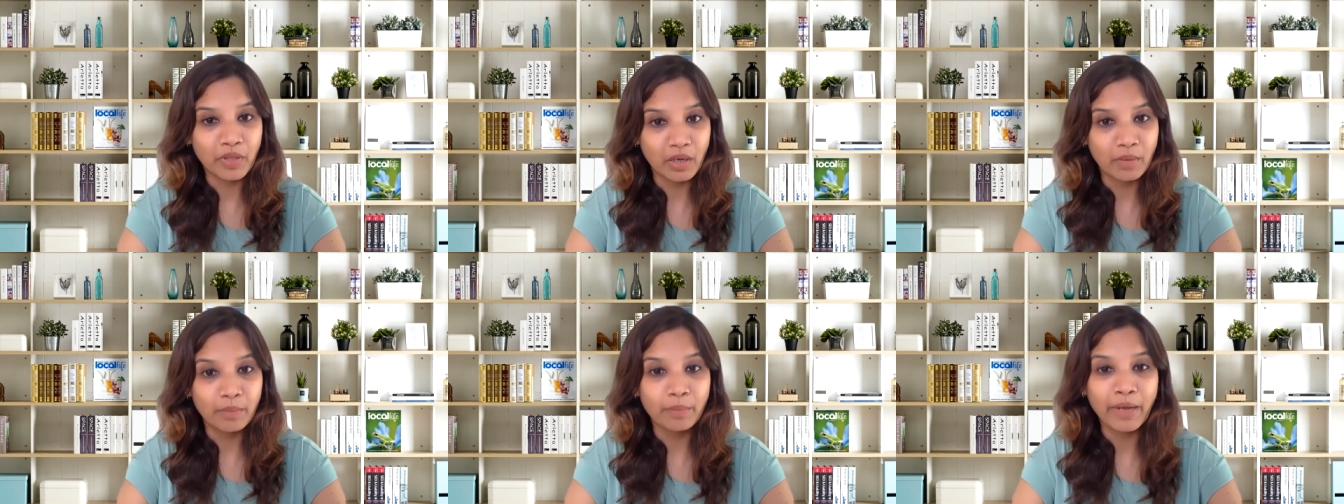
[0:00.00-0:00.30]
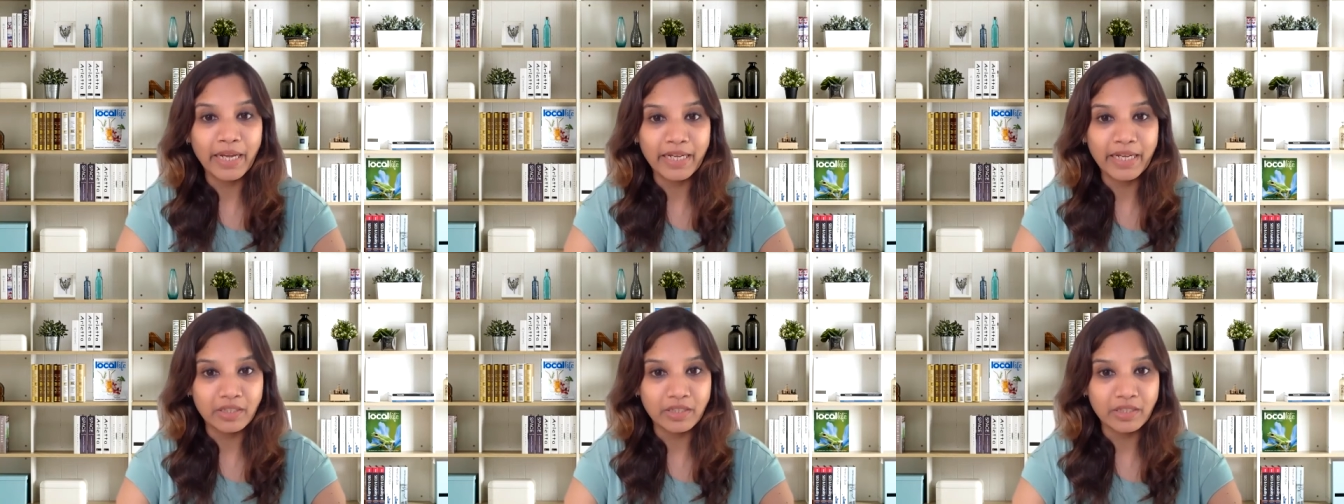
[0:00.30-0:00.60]

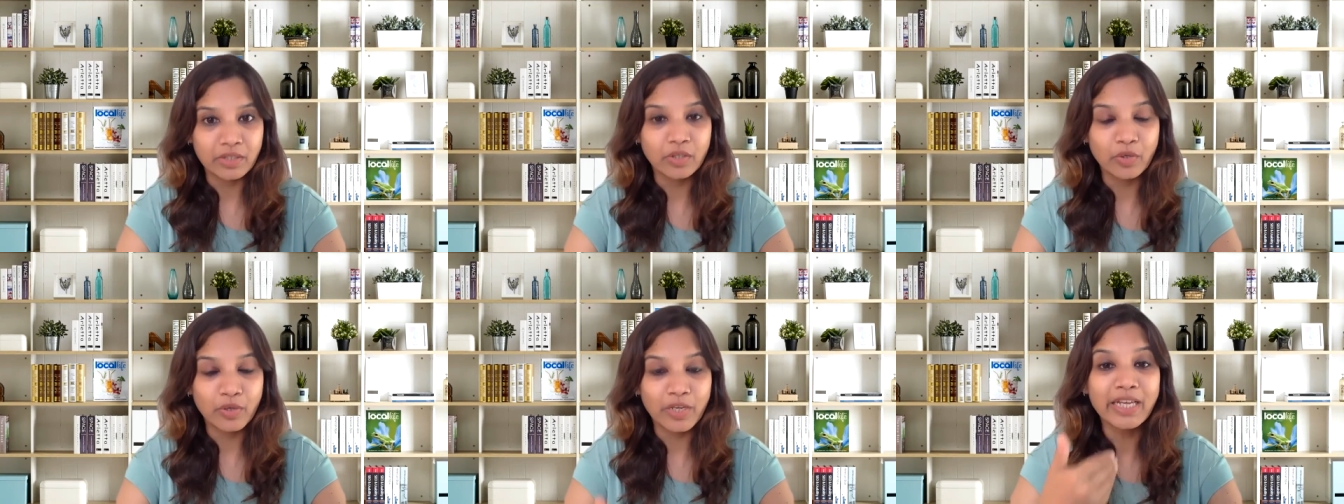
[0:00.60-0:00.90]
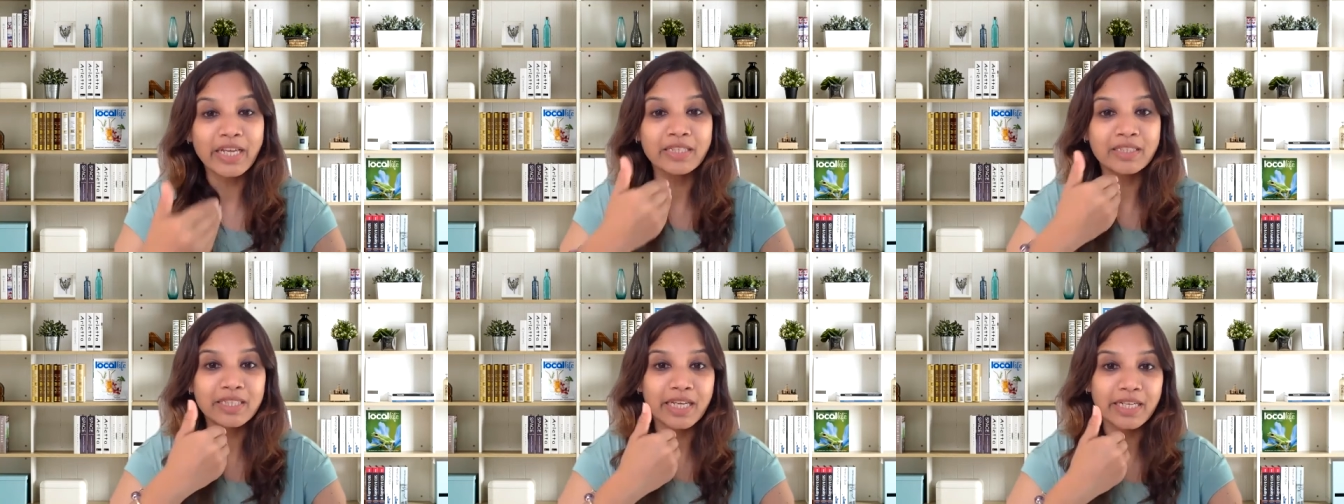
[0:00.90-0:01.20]
mind, okay,
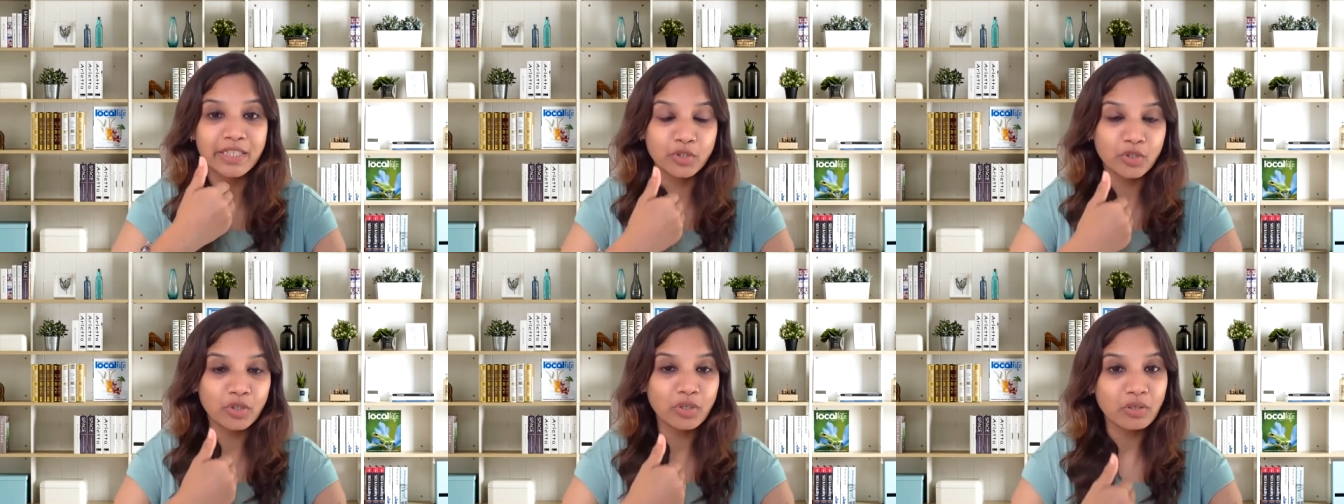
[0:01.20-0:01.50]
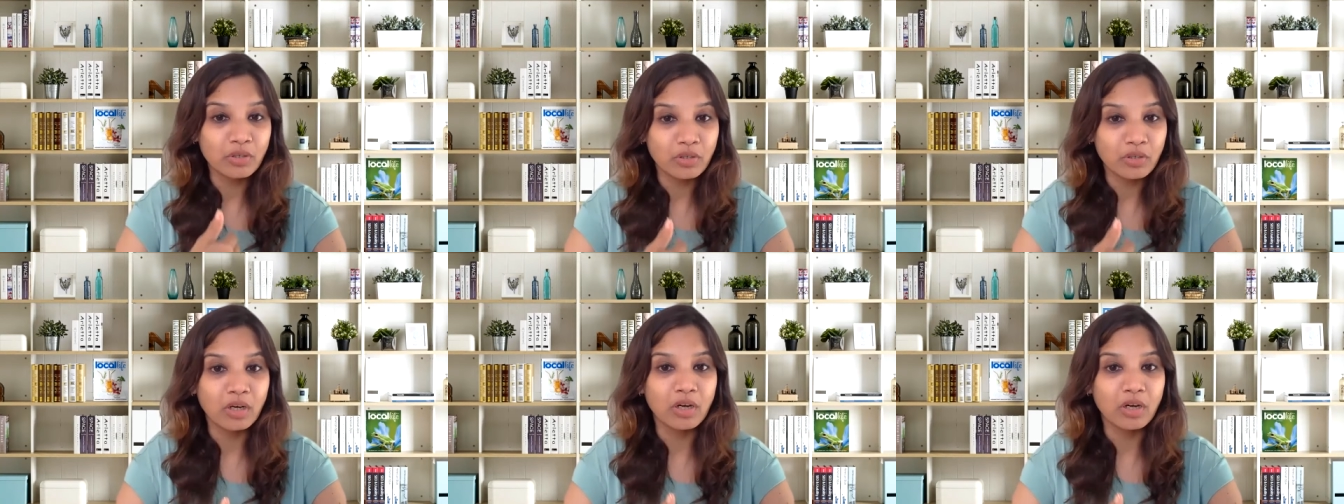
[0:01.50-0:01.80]
inside your
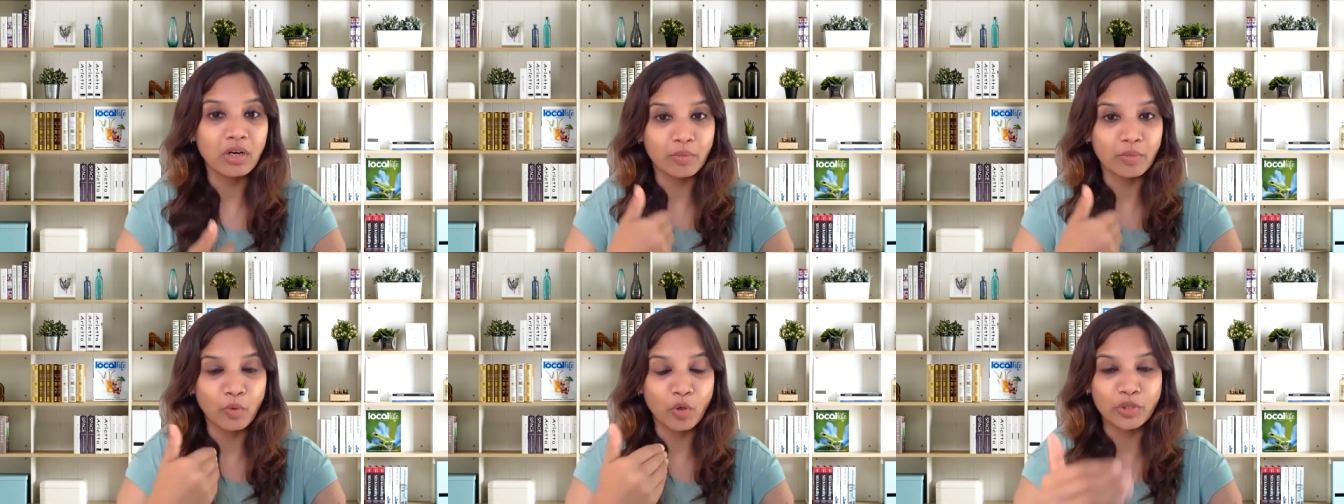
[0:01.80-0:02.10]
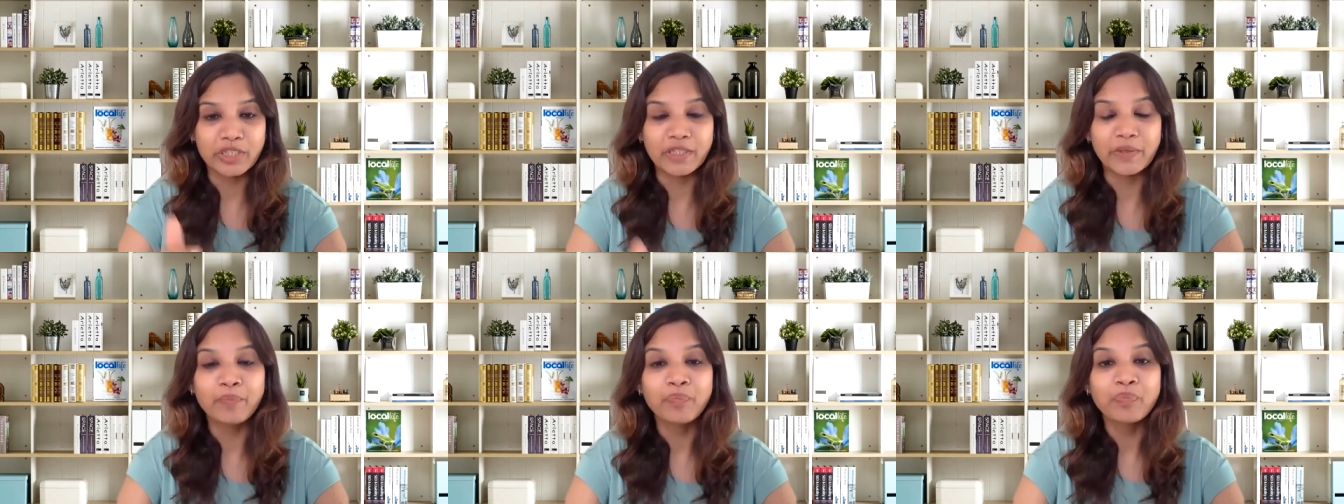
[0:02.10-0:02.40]

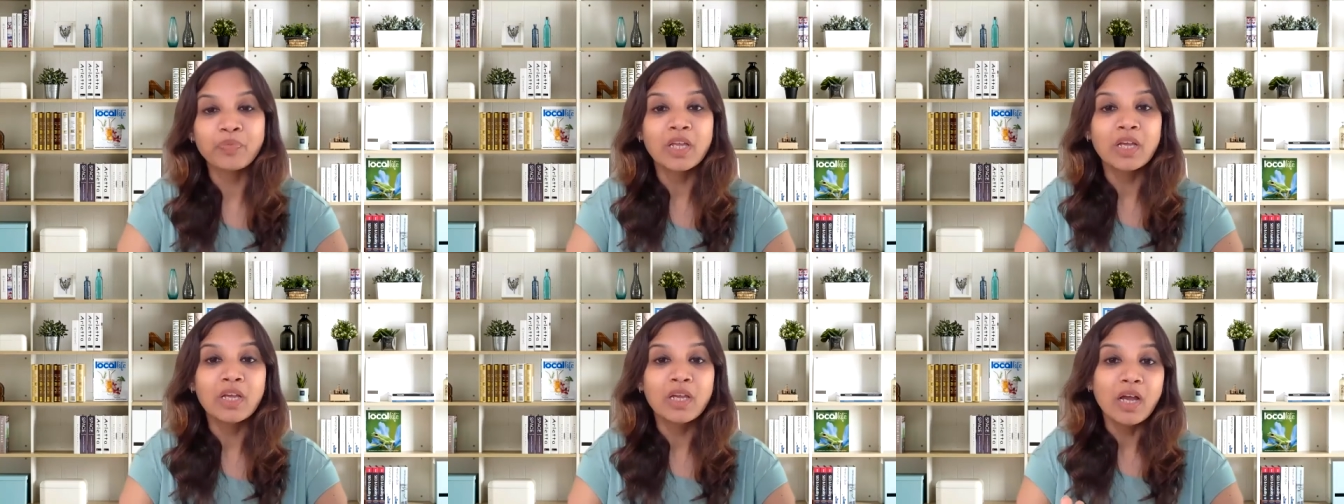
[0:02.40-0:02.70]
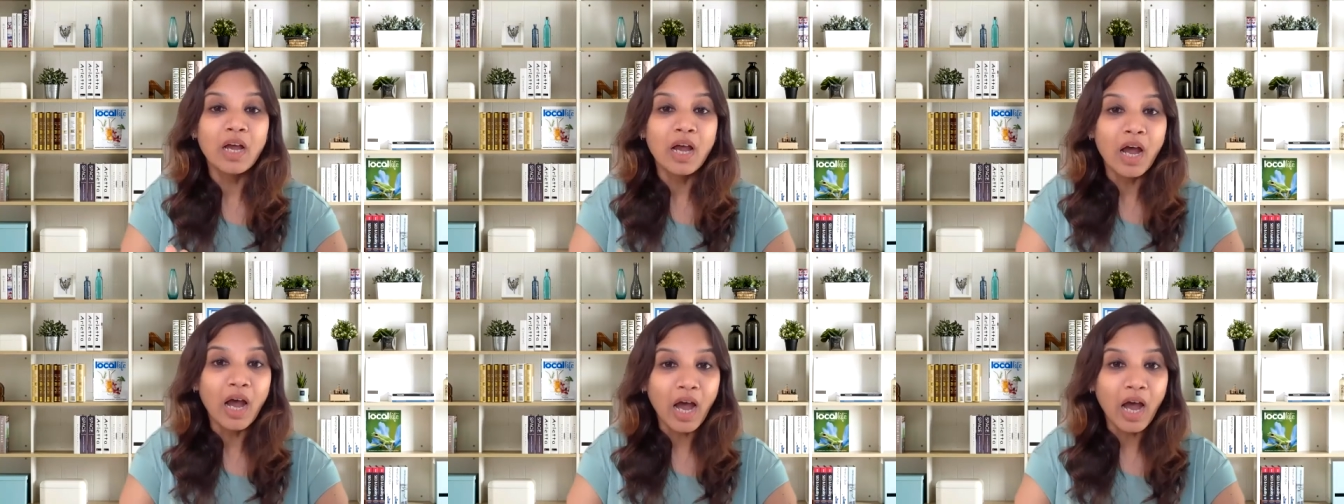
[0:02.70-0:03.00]
body.
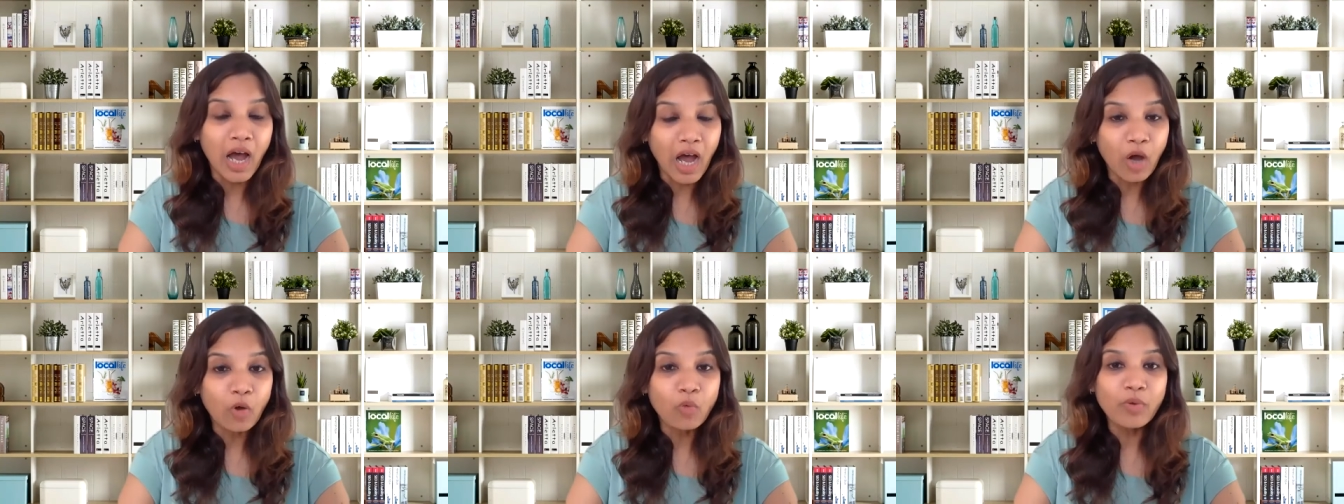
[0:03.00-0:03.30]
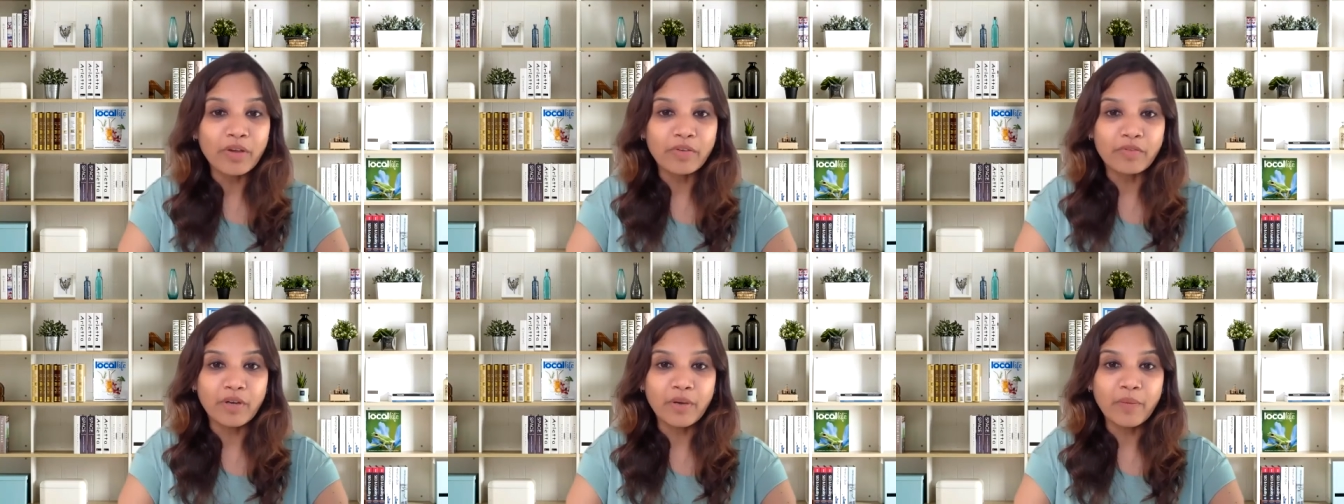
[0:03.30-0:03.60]

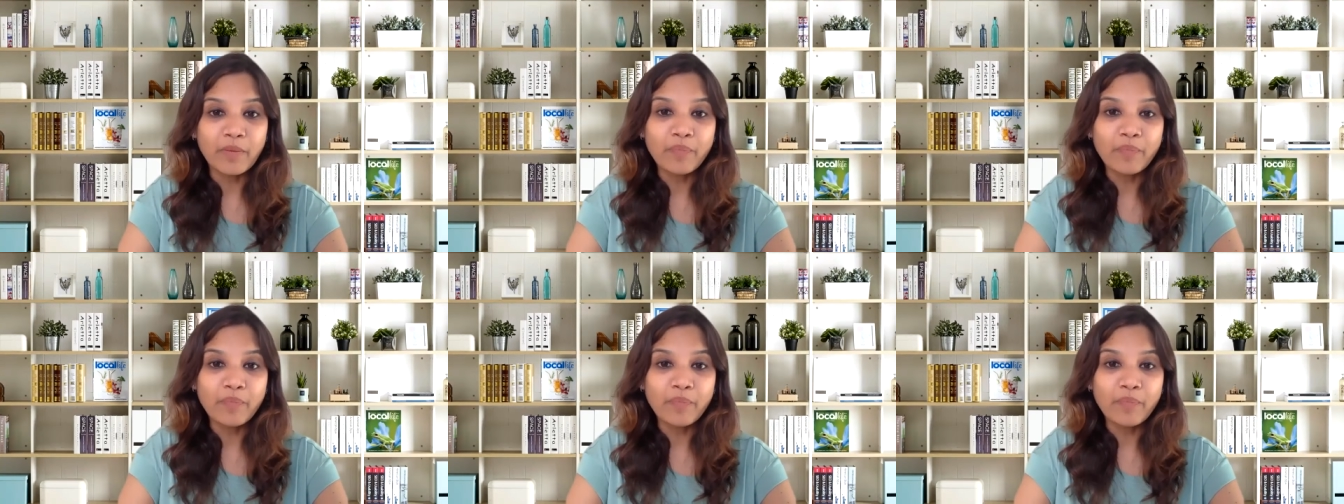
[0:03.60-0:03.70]
However,